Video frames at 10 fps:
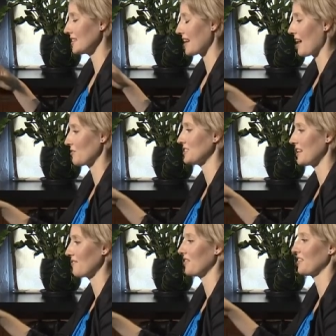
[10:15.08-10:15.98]
and how
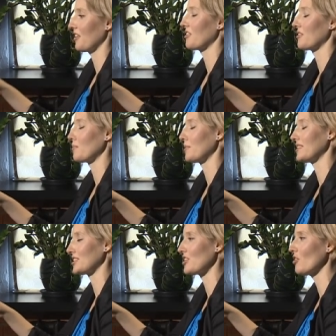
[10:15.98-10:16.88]
savvy they are
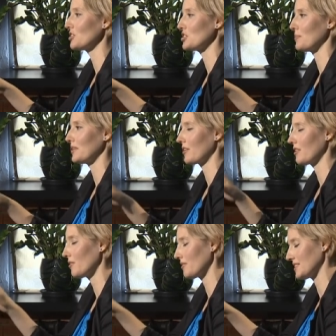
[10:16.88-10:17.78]
with technology, but there
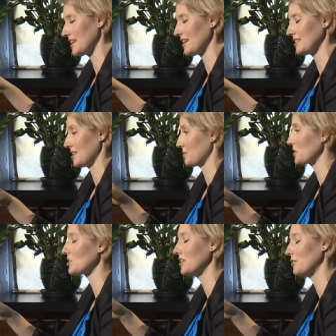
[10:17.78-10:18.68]
are a lot of studies,
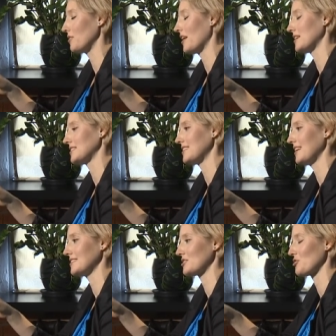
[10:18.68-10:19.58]
especially in the United
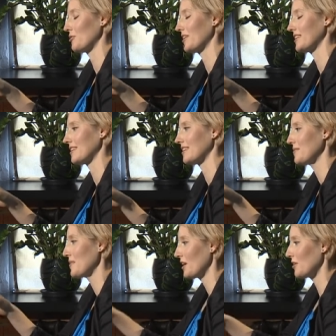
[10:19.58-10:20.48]
States, showing that,
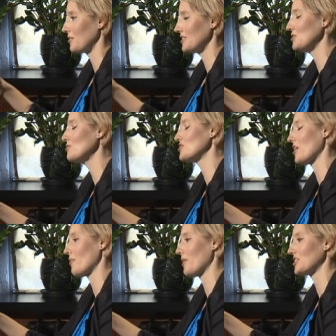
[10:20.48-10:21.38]
you know, this new
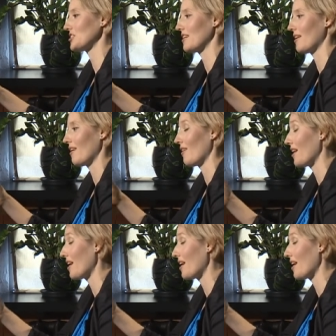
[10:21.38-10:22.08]
generation on